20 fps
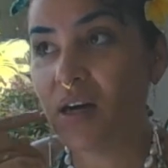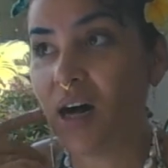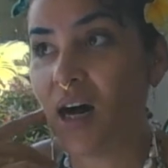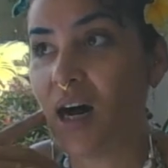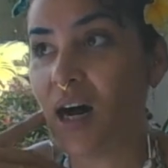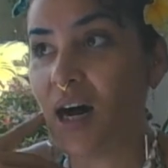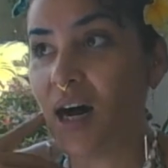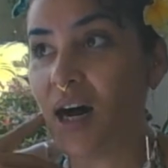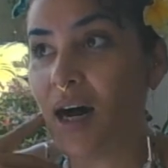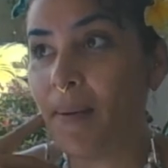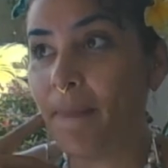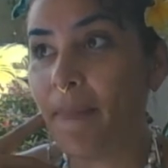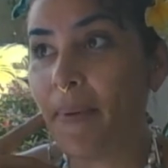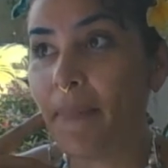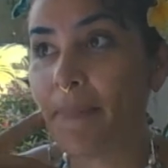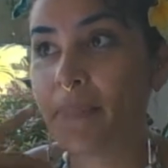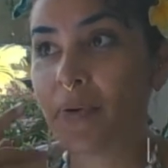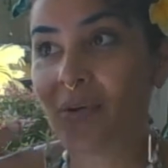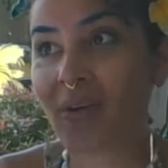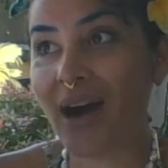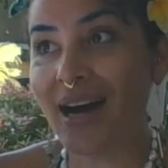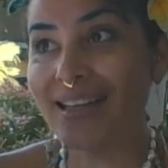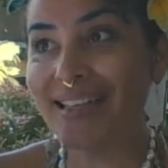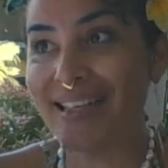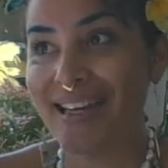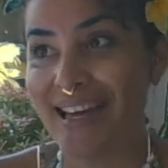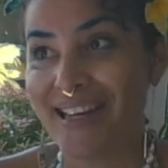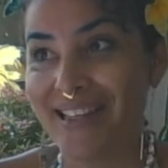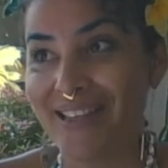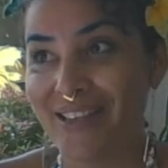
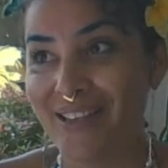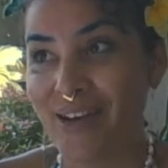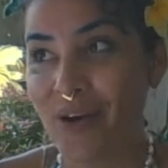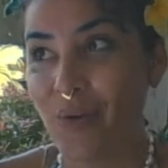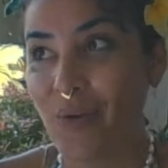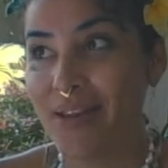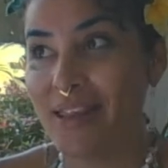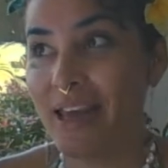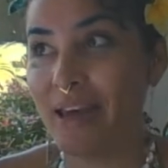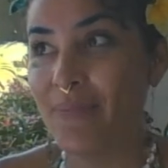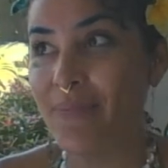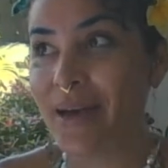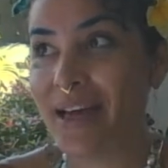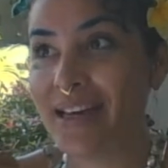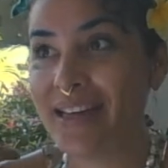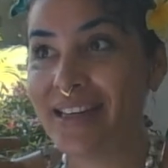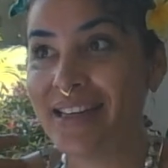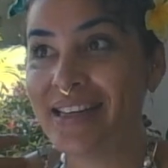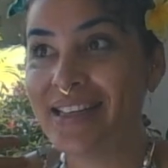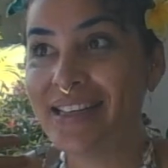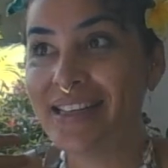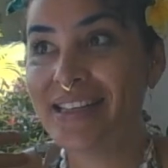process. What they've been